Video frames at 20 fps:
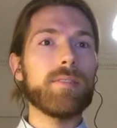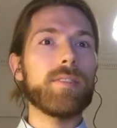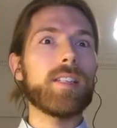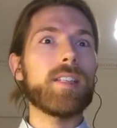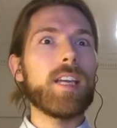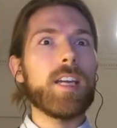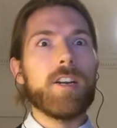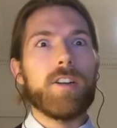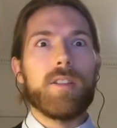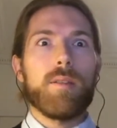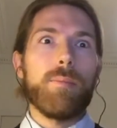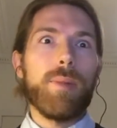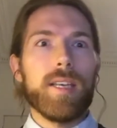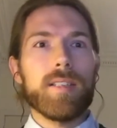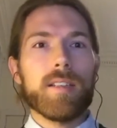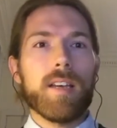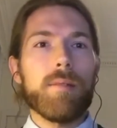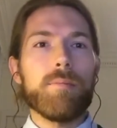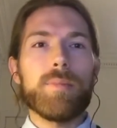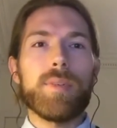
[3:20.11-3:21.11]
that they are the
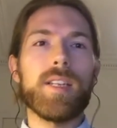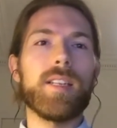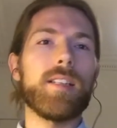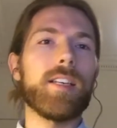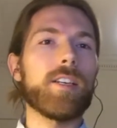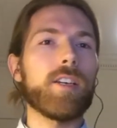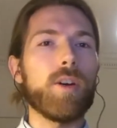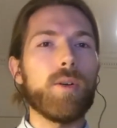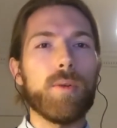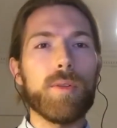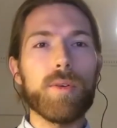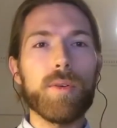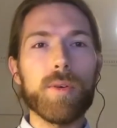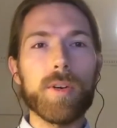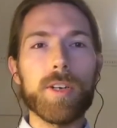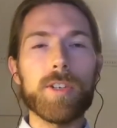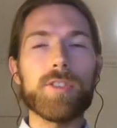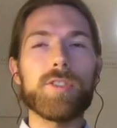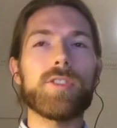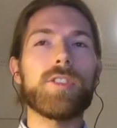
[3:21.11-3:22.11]
best company, like go with
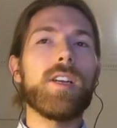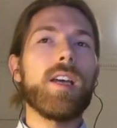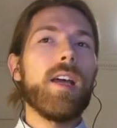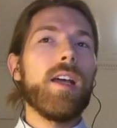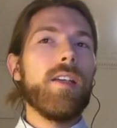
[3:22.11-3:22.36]
Orange.